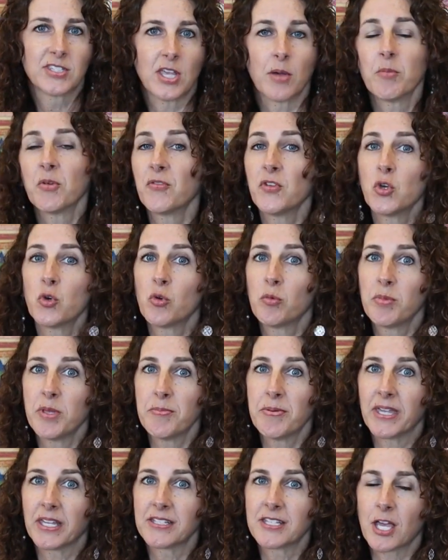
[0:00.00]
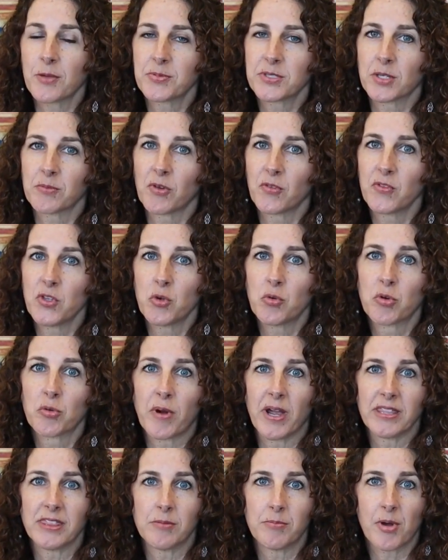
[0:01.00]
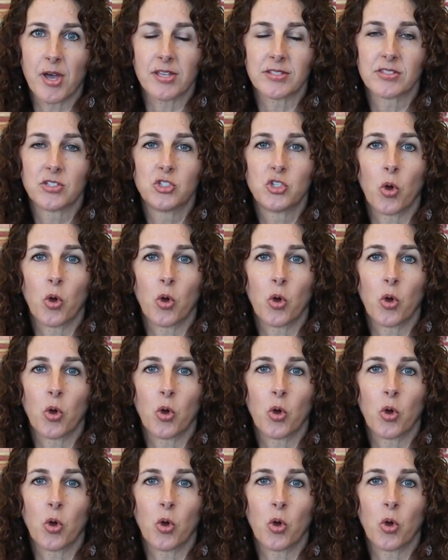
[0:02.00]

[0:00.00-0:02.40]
Some of you will be picked up, some of you will ride the bus.